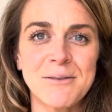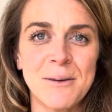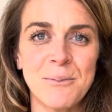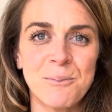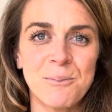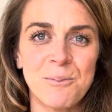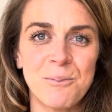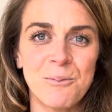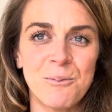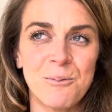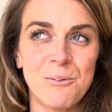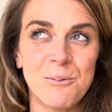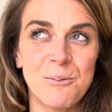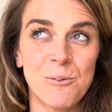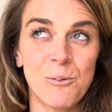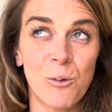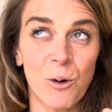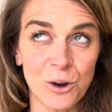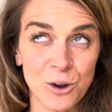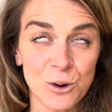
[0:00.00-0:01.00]
And
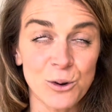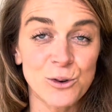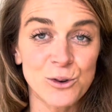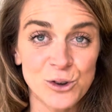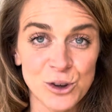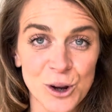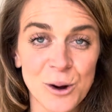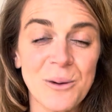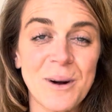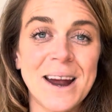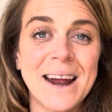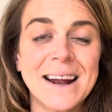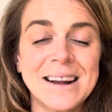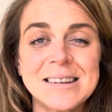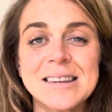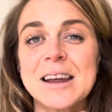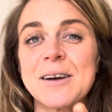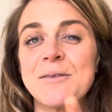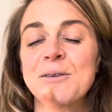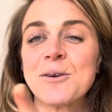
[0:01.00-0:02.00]
what you're doing
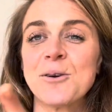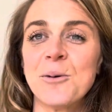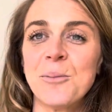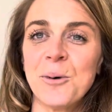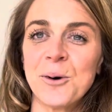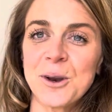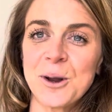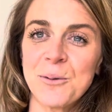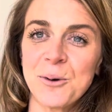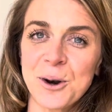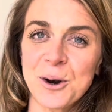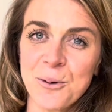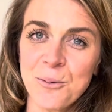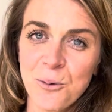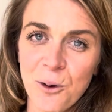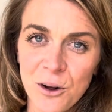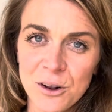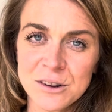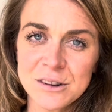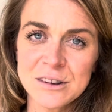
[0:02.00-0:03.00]
is giving your body what it
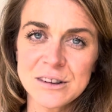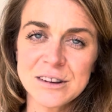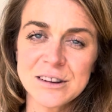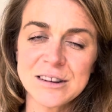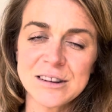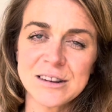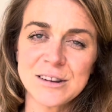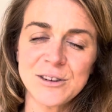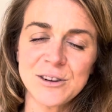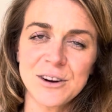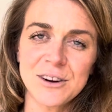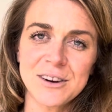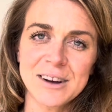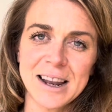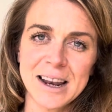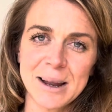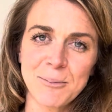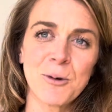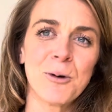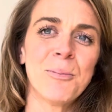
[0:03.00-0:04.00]
wants because it's not
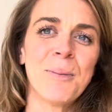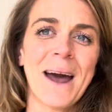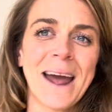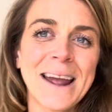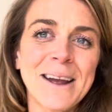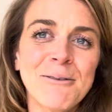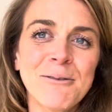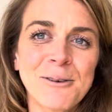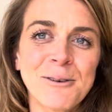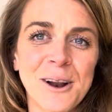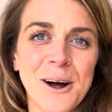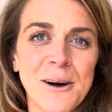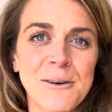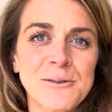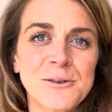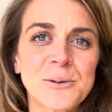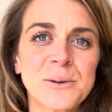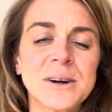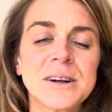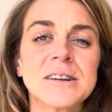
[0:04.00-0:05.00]
getting more painful
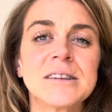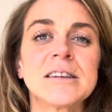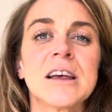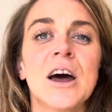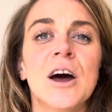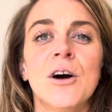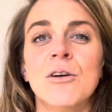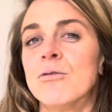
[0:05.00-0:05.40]
afterwards,